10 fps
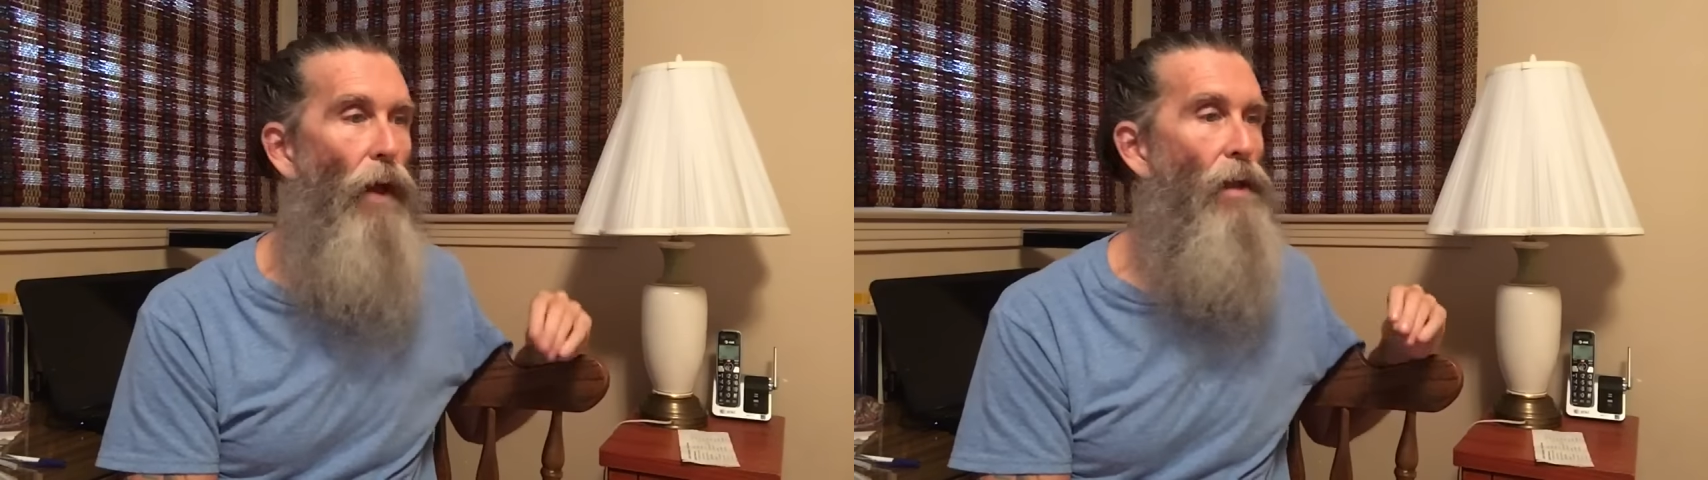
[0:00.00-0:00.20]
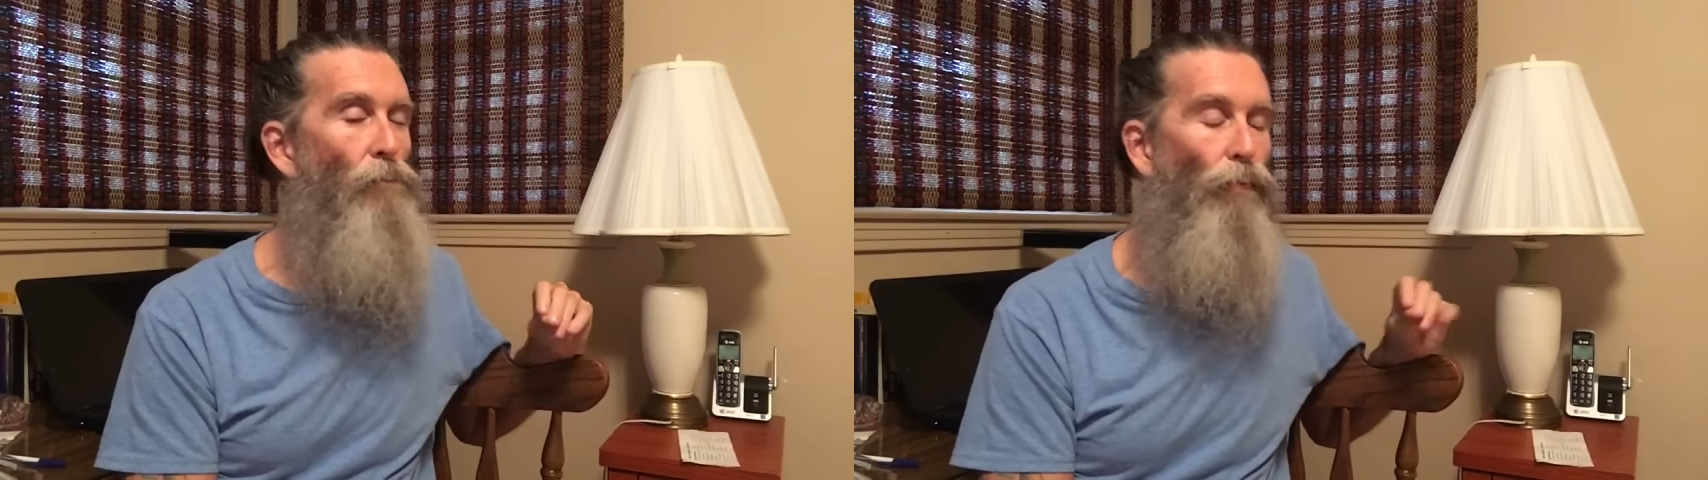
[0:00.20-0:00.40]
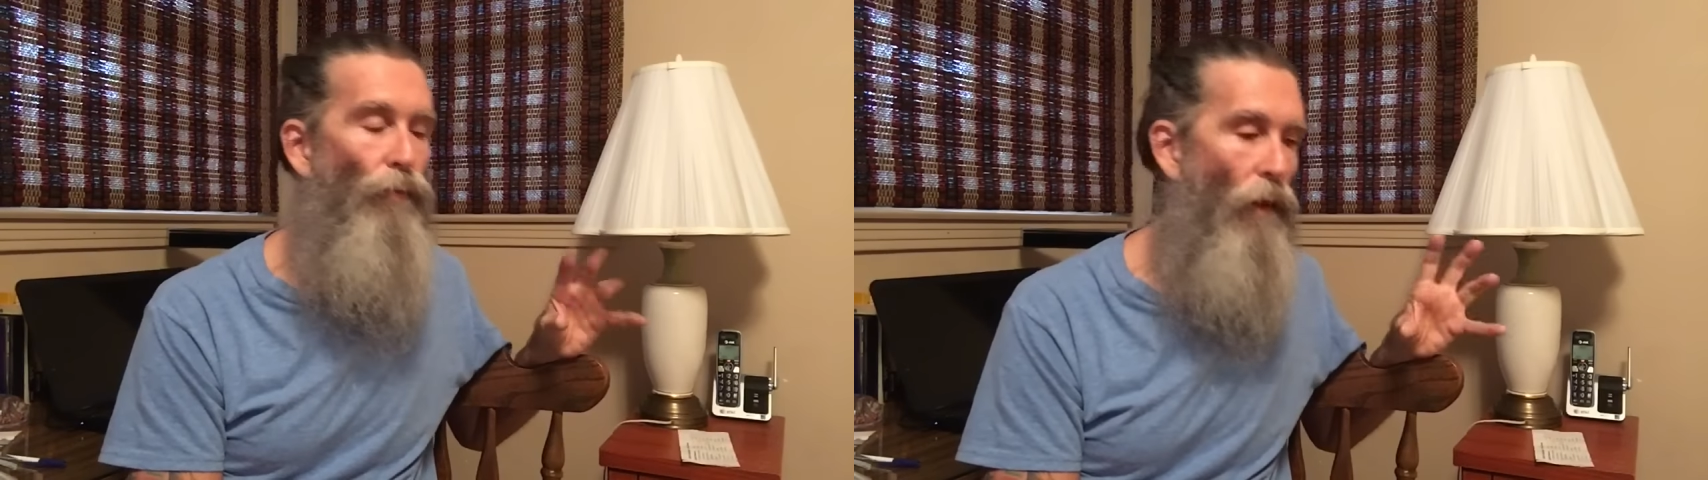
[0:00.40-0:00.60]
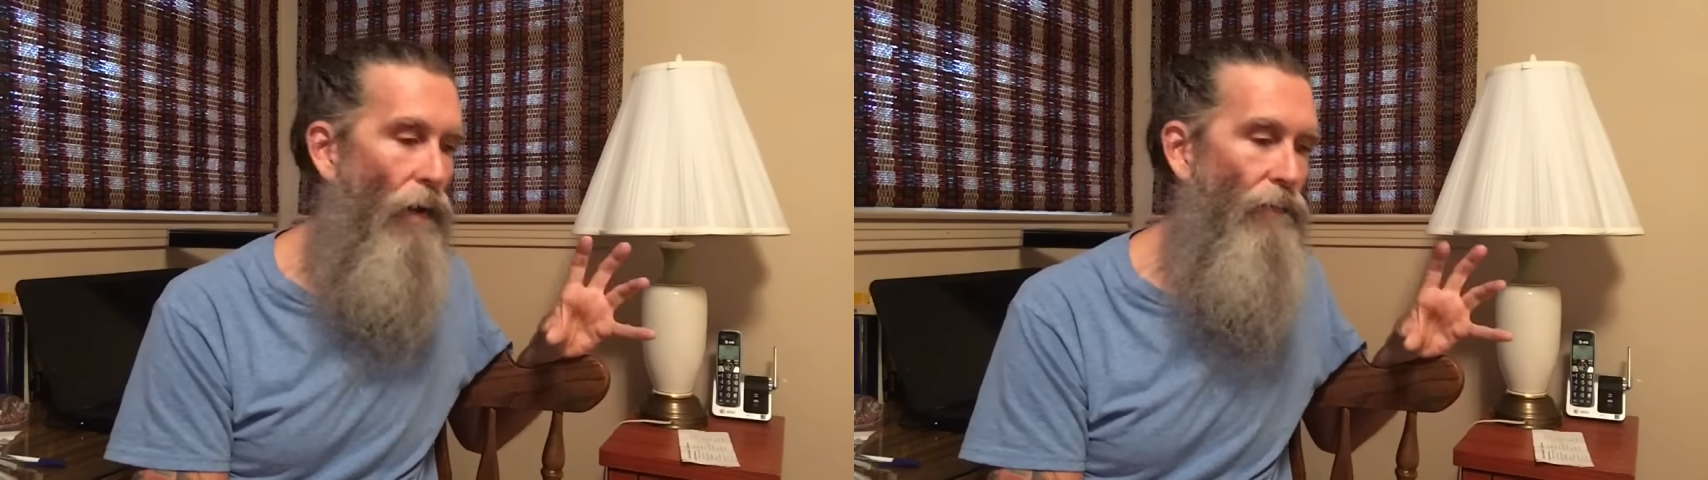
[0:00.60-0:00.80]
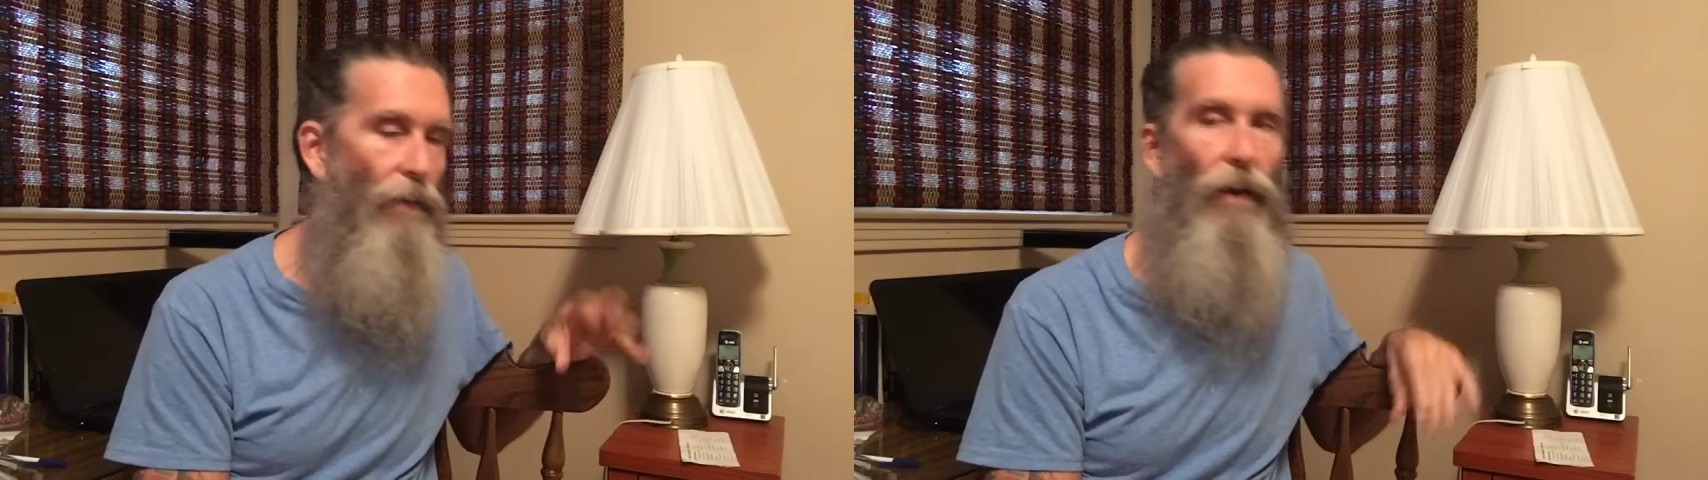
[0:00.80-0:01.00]
I ate
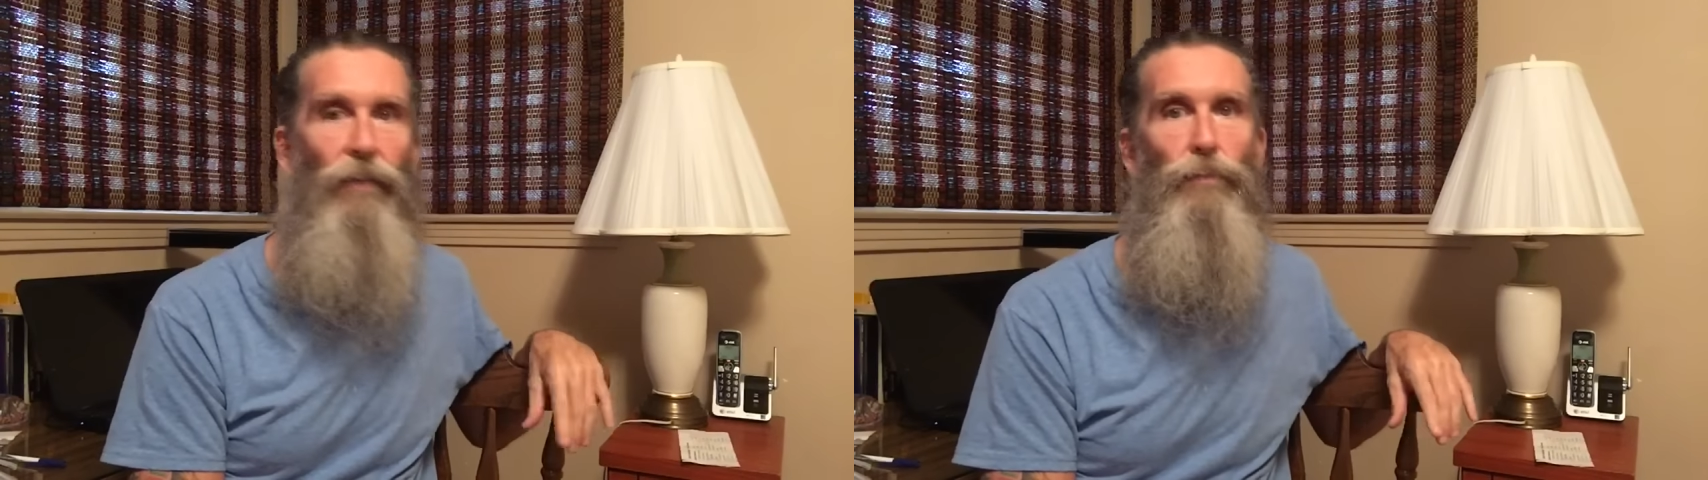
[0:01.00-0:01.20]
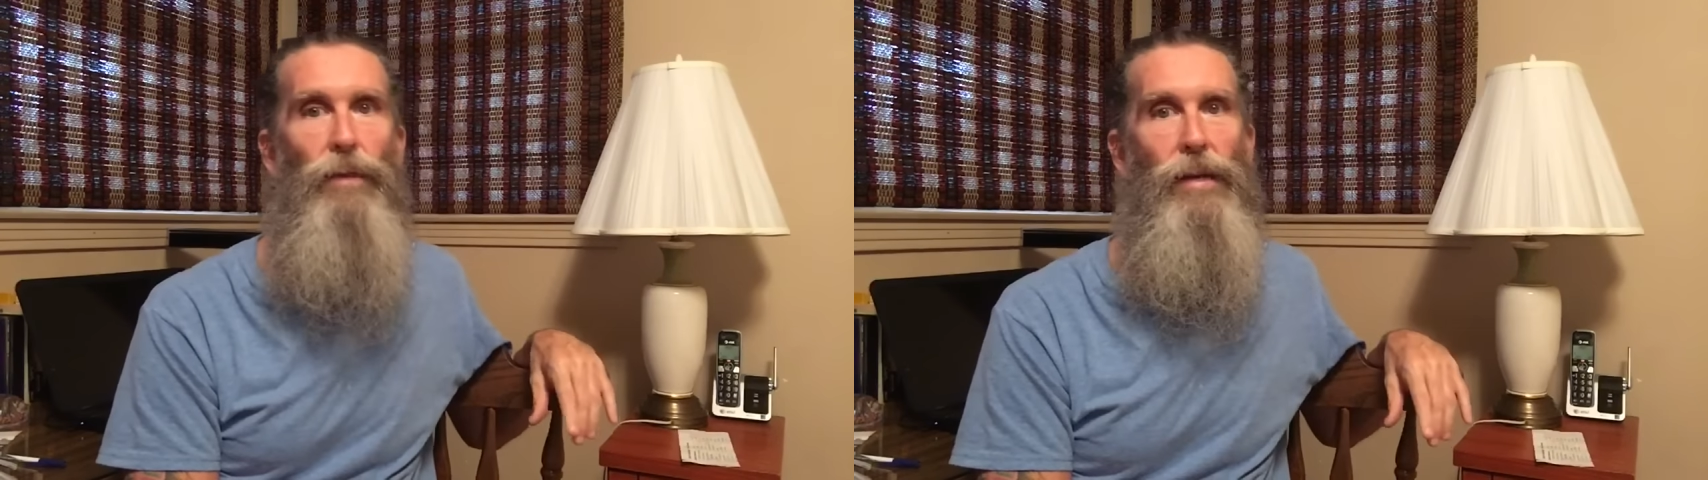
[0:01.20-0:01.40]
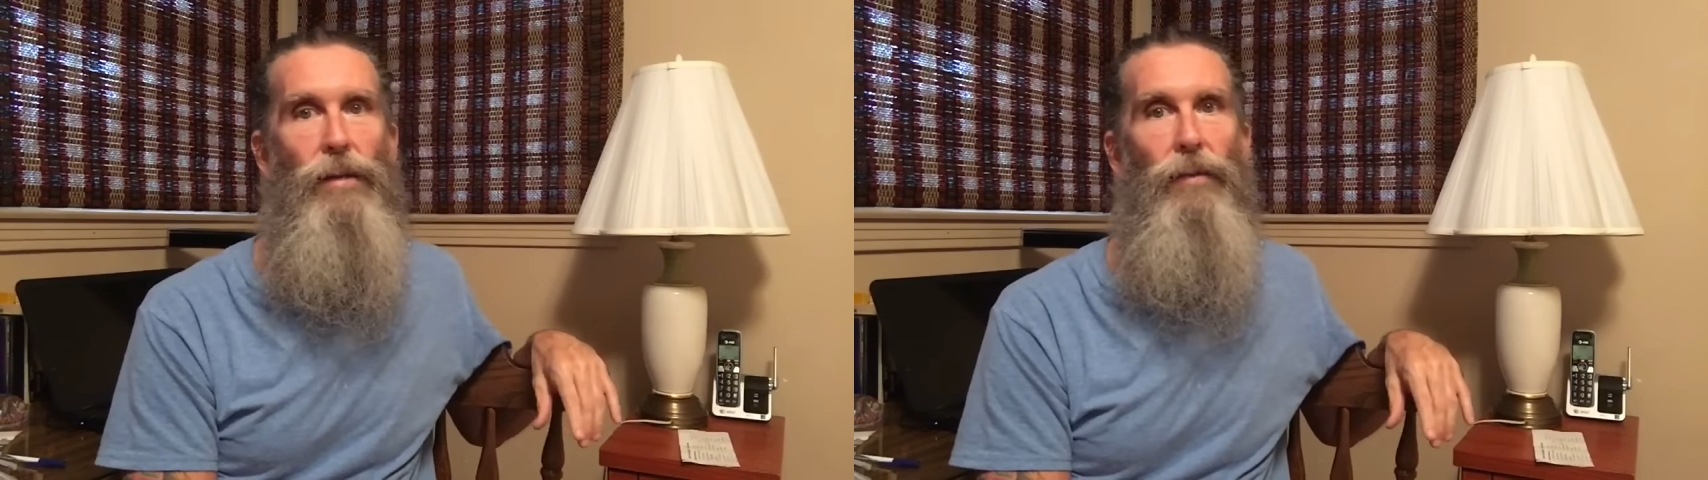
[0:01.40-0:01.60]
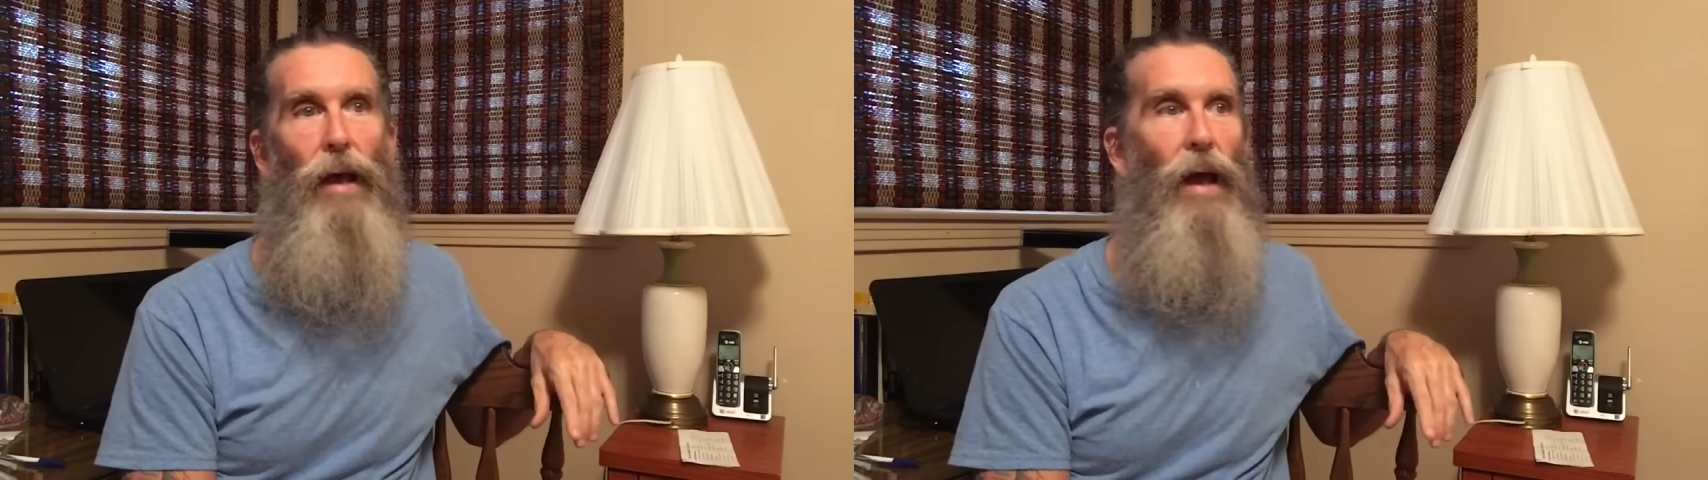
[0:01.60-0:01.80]
processed meats.